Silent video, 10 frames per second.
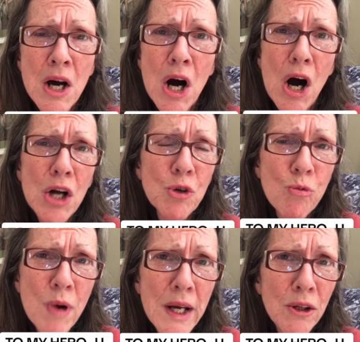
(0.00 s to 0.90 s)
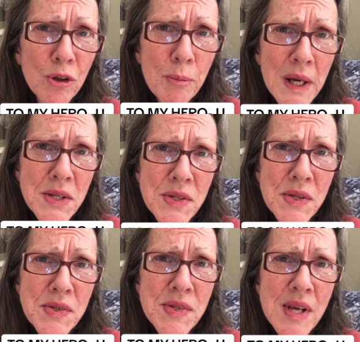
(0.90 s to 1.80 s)
On a regular
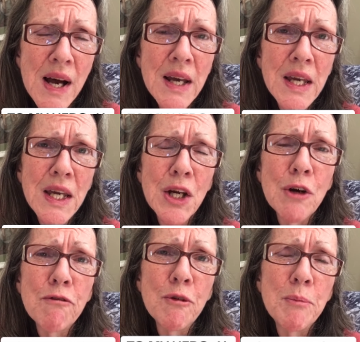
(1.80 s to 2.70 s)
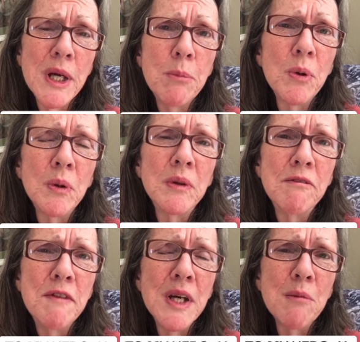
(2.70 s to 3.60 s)
basis, I hear from people
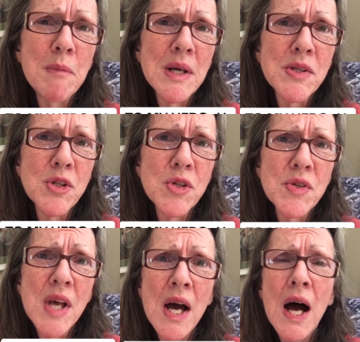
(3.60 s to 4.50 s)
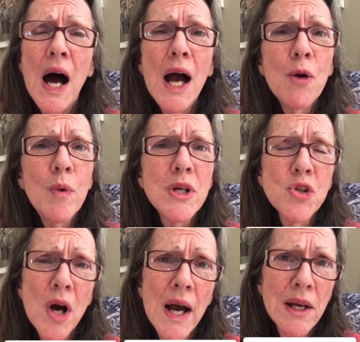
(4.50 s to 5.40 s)
via messages, I wish
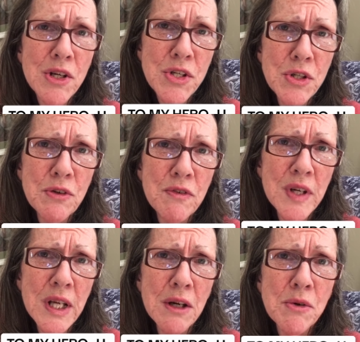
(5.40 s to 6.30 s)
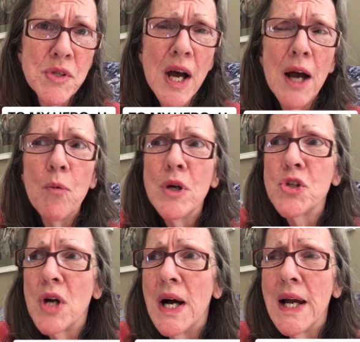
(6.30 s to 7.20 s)
I could do videos. I
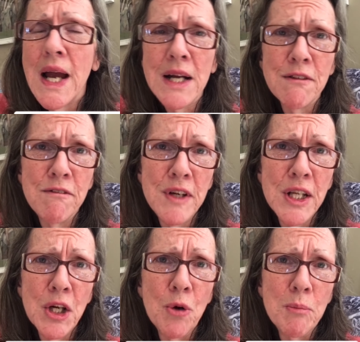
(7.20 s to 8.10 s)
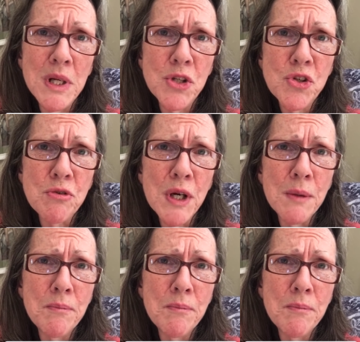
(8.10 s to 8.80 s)
wish I had a video ministry.